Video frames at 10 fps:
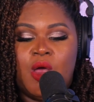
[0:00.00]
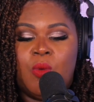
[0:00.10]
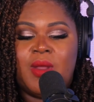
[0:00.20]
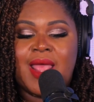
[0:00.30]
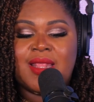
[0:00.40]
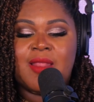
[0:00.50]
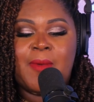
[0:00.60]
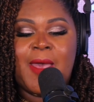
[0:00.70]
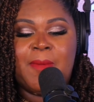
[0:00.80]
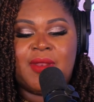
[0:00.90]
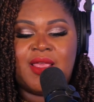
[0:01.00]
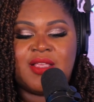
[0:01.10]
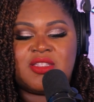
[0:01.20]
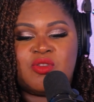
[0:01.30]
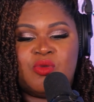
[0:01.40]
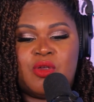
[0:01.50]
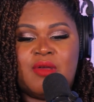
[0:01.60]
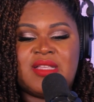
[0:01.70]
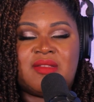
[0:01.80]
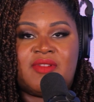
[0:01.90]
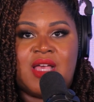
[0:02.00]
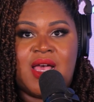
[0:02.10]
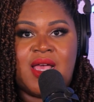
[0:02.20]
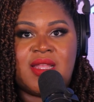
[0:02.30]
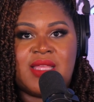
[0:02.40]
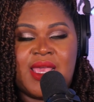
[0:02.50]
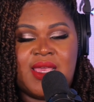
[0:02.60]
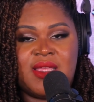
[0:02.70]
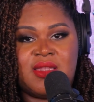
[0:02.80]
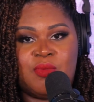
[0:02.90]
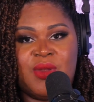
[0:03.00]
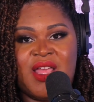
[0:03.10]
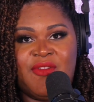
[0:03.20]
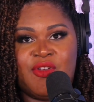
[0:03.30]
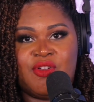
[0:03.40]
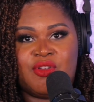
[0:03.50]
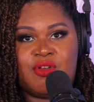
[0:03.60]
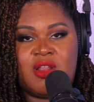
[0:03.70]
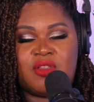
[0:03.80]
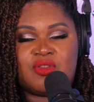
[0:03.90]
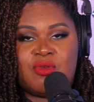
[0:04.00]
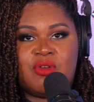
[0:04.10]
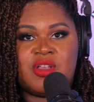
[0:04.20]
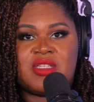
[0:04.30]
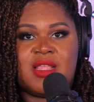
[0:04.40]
What ended up happening is, through the grace of God and whatever credit scores and